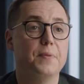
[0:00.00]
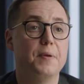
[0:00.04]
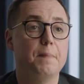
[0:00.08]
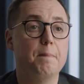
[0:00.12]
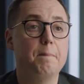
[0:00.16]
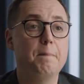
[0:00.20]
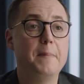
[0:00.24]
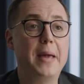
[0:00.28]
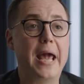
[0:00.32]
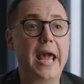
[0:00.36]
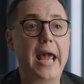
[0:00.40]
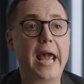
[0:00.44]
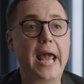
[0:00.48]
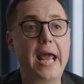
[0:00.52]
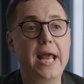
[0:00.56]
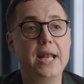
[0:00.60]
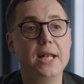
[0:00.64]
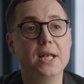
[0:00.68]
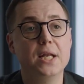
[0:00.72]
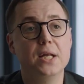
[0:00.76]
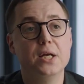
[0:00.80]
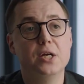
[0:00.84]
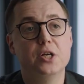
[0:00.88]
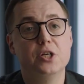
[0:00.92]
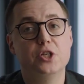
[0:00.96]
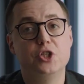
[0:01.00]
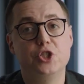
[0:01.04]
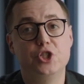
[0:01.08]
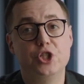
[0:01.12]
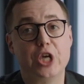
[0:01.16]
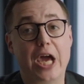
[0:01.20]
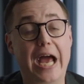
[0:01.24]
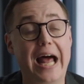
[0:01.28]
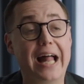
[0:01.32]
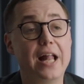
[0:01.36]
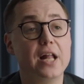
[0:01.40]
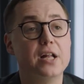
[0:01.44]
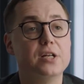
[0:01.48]
the main
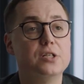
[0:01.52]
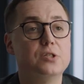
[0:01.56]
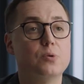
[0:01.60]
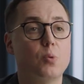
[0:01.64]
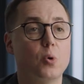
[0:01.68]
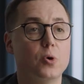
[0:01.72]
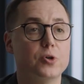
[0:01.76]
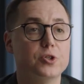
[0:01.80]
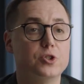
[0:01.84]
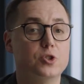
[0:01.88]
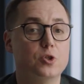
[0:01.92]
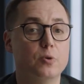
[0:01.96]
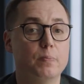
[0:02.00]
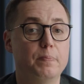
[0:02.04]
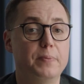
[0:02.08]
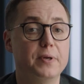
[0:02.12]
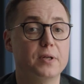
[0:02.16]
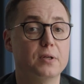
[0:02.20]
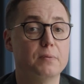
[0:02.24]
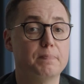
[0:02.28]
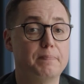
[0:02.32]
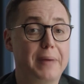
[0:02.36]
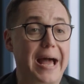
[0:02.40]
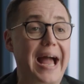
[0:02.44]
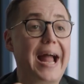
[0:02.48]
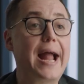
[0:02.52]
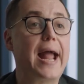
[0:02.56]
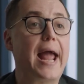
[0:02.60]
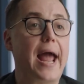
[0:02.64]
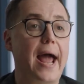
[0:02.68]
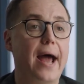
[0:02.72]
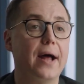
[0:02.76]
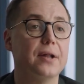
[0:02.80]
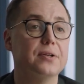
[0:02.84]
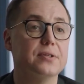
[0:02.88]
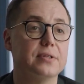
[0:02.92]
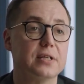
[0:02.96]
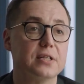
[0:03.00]
challenge was to build
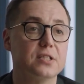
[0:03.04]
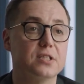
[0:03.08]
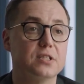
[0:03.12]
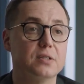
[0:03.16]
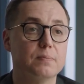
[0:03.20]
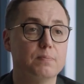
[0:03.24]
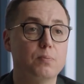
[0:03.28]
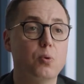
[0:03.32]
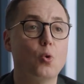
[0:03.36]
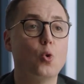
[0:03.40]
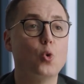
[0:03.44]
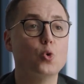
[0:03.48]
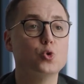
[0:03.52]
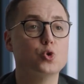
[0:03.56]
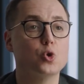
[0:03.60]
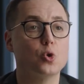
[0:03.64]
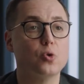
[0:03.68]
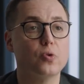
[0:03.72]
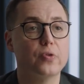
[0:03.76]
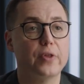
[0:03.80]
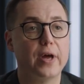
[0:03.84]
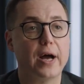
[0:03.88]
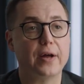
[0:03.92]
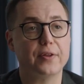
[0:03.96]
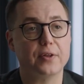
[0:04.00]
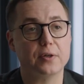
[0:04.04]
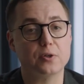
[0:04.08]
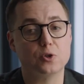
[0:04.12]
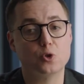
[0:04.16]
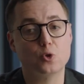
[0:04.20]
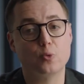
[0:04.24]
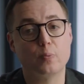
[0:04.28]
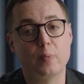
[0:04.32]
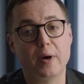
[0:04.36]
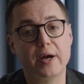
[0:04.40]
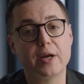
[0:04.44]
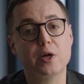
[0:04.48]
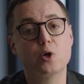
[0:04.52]
backend that supports all that and to
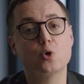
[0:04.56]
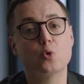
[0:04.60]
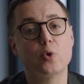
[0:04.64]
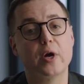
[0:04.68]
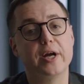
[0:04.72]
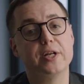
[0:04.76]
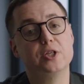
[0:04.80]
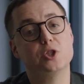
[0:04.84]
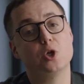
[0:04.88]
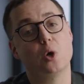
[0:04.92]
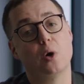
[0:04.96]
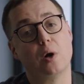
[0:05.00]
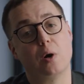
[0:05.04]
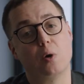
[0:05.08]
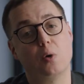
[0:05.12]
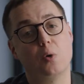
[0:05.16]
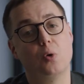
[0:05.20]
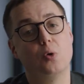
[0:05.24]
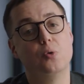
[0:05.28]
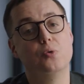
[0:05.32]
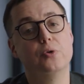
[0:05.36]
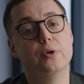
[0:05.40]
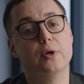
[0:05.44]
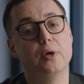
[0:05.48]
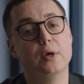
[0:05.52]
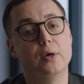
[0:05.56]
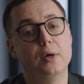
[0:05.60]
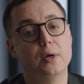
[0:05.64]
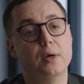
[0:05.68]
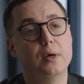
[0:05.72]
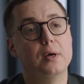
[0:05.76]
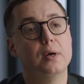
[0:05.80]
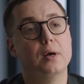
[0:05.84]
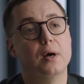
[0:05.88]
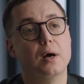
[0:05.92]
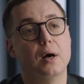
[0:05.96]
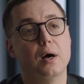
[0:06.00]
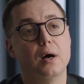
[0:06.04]
migrate to our own
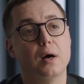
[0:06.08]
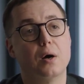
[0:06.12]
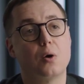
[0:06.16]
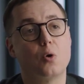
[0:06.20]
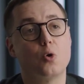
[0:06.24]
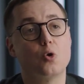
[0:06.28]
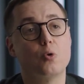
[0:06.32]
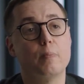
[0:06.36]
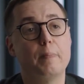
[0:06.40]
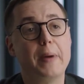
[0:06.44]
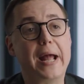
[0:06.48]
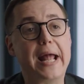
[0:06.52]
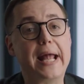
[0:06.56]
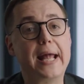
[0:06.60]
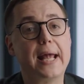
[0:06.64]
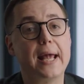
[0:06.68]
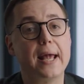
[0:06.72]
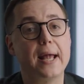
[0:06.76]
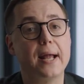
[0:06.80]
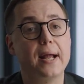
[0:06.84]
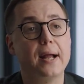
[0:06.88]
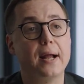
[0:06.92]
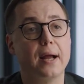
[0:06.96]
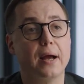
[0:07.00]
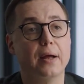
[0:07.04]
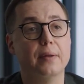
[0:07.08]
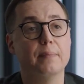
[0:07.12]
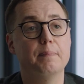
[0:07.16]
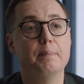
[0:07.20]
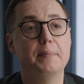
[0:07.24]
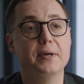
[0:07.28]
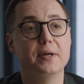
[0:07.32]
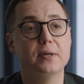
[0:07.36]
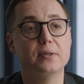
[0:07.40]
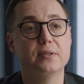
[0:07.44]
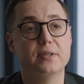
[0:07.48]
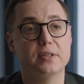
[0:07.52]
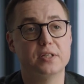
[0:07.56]
core banking and
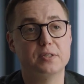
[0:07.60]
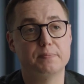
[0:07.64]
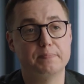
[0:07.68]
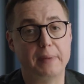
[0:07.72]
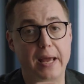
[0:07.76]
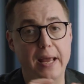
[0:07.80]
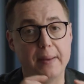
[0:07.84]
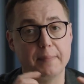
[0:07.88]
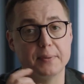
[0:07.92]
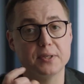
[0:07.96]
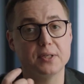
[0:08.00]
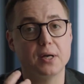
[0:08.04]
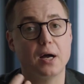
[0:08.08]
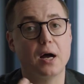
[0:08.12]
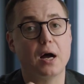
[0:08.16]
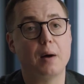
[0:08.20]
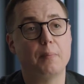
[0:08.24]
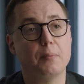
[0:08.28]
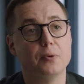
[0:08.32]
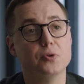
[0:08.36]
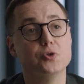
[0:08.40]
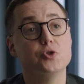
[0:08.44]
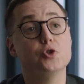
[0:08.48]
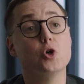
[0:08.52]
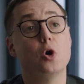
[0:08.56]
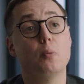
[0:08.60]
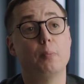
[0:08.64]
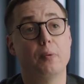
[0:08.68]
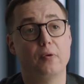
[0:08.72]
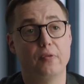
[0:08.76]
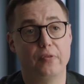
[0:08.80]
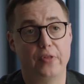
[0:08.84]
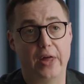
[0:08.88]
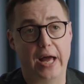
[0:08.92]
build this payment hub on top of